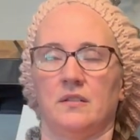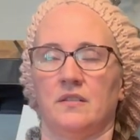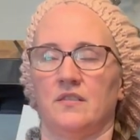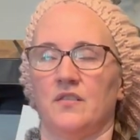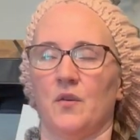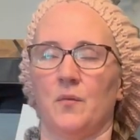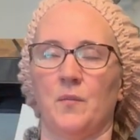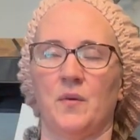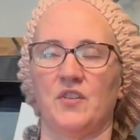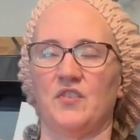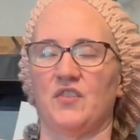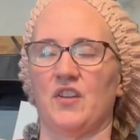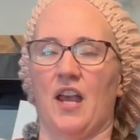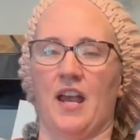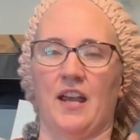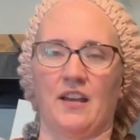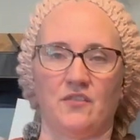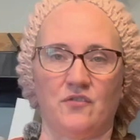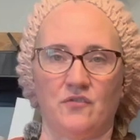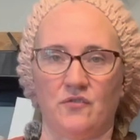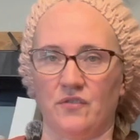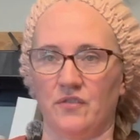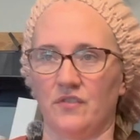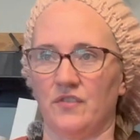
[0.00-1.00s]
much
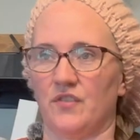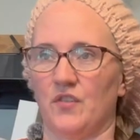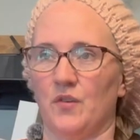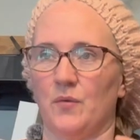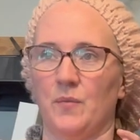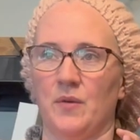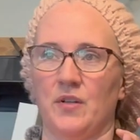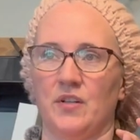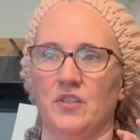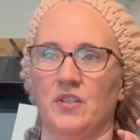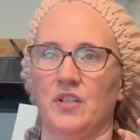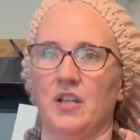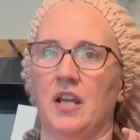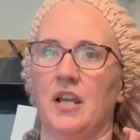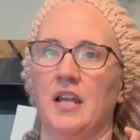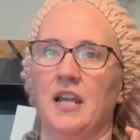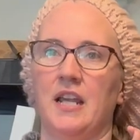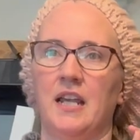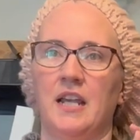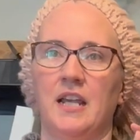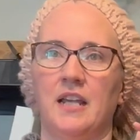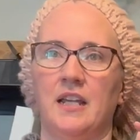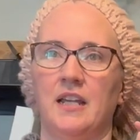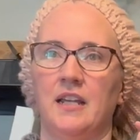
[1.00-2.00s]
extra, so much
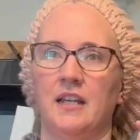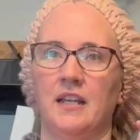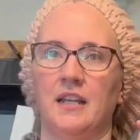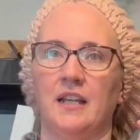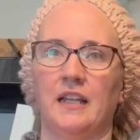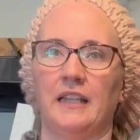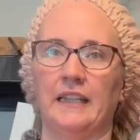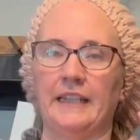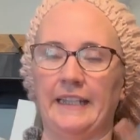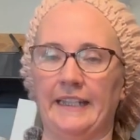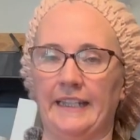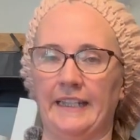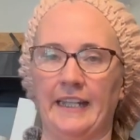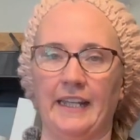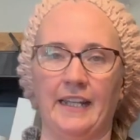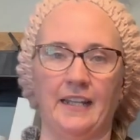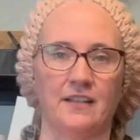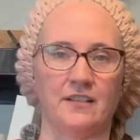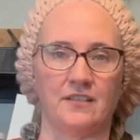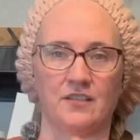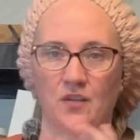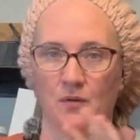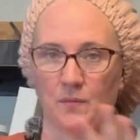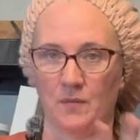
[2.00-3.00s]

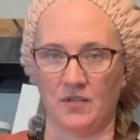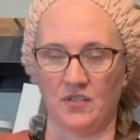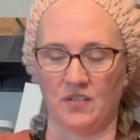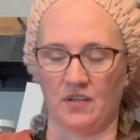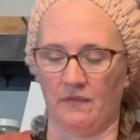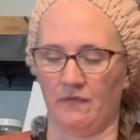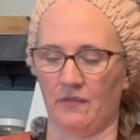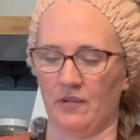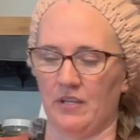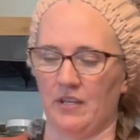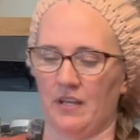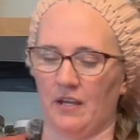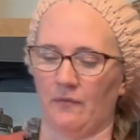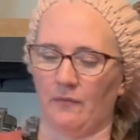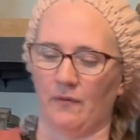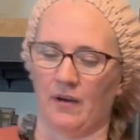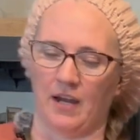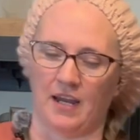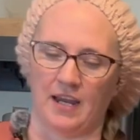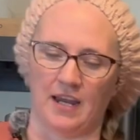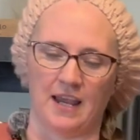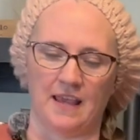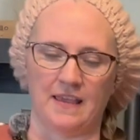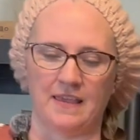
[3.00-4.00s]
cleaning, so much everything,
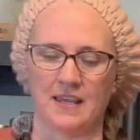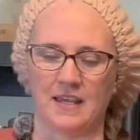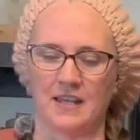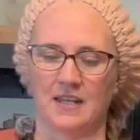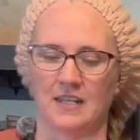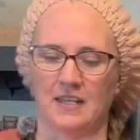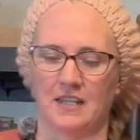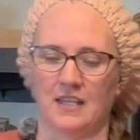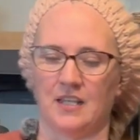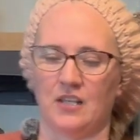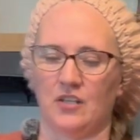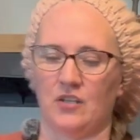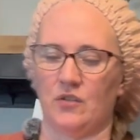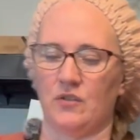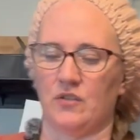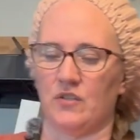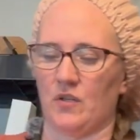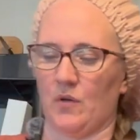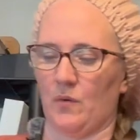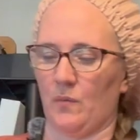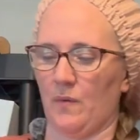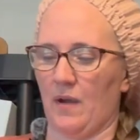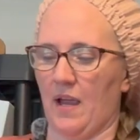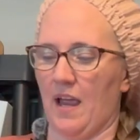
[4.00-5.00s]
right? And then you
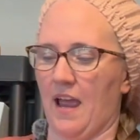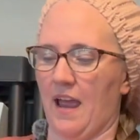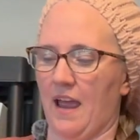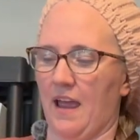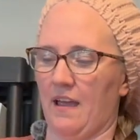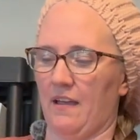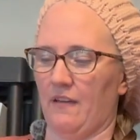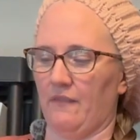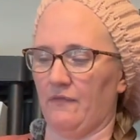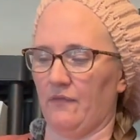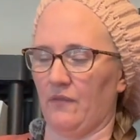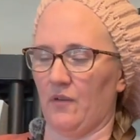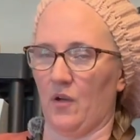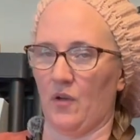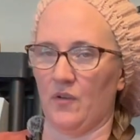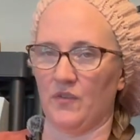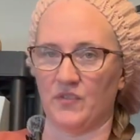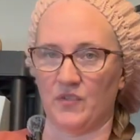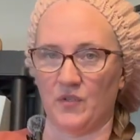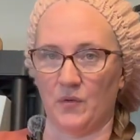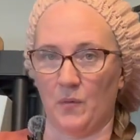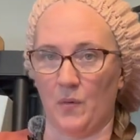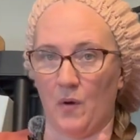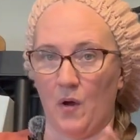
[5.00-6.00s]
don't have
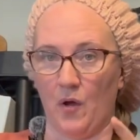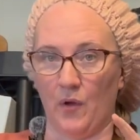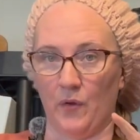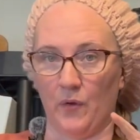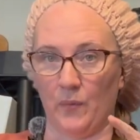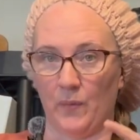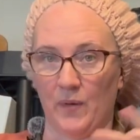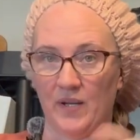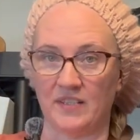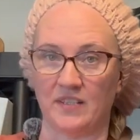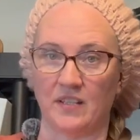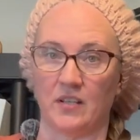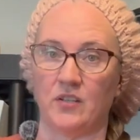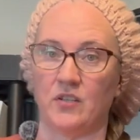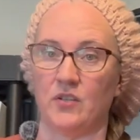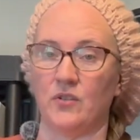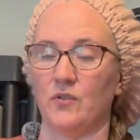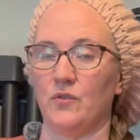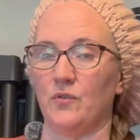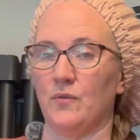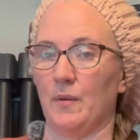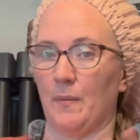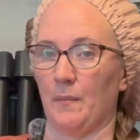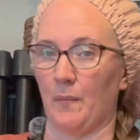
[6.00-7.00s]
also all the
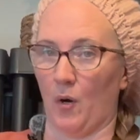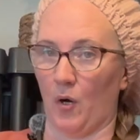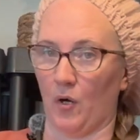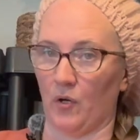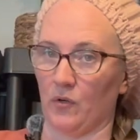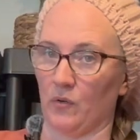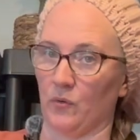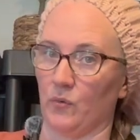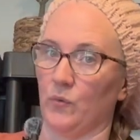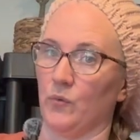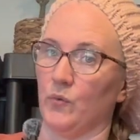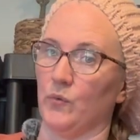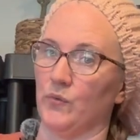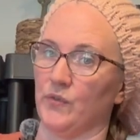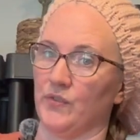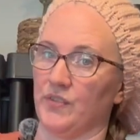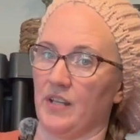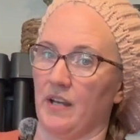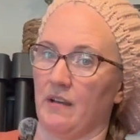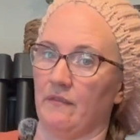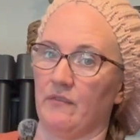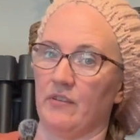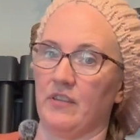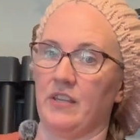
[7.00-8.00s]
residue and particles
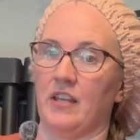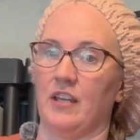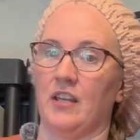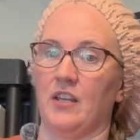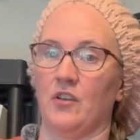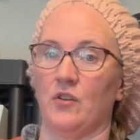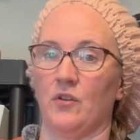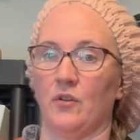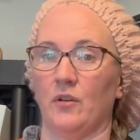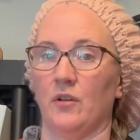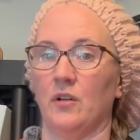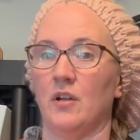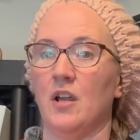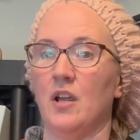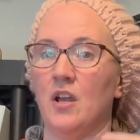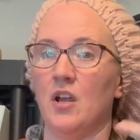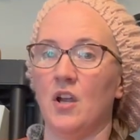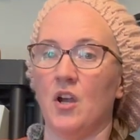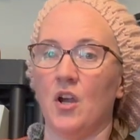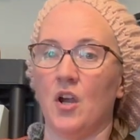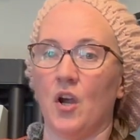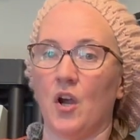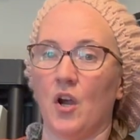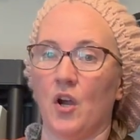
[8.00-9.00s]
and everything in your
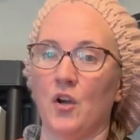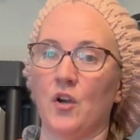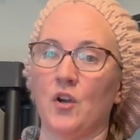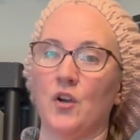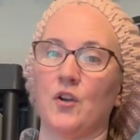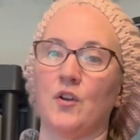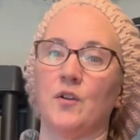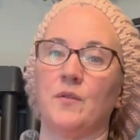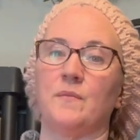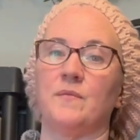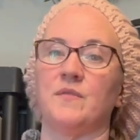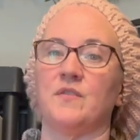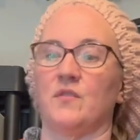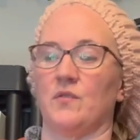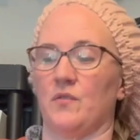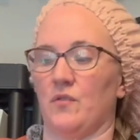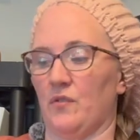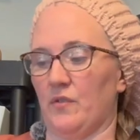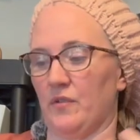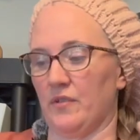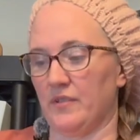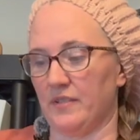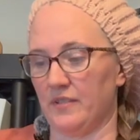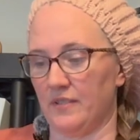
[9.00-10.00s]
herbs or
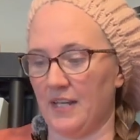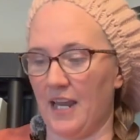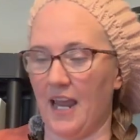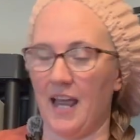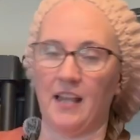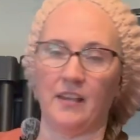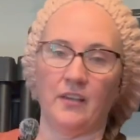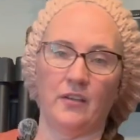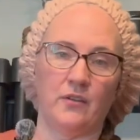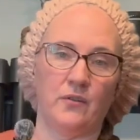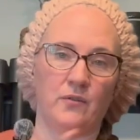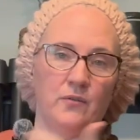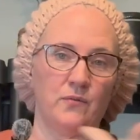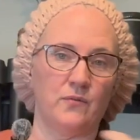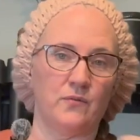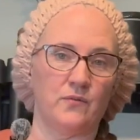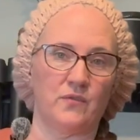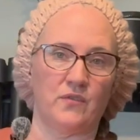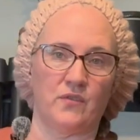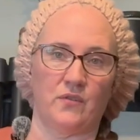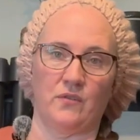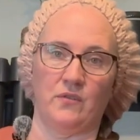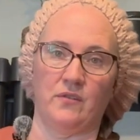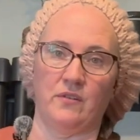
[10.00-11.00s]
your
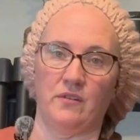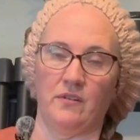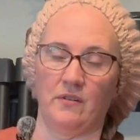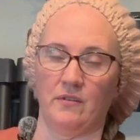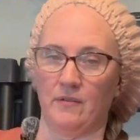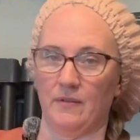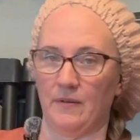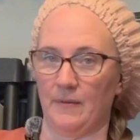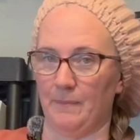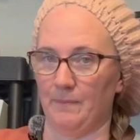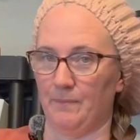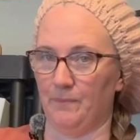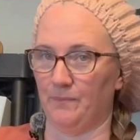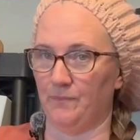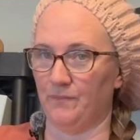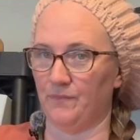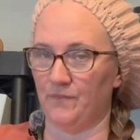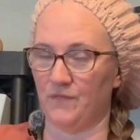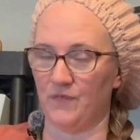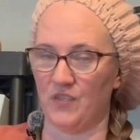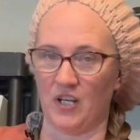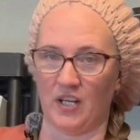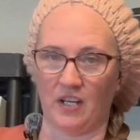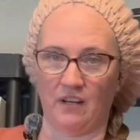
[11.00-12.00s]
tallows or your
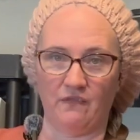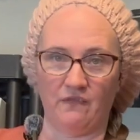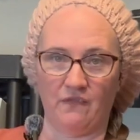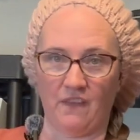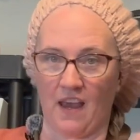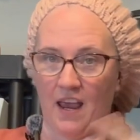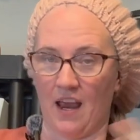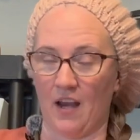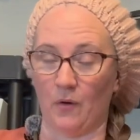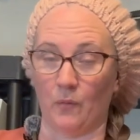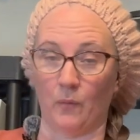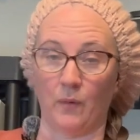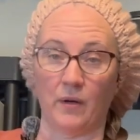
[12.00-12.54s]
chicken fat or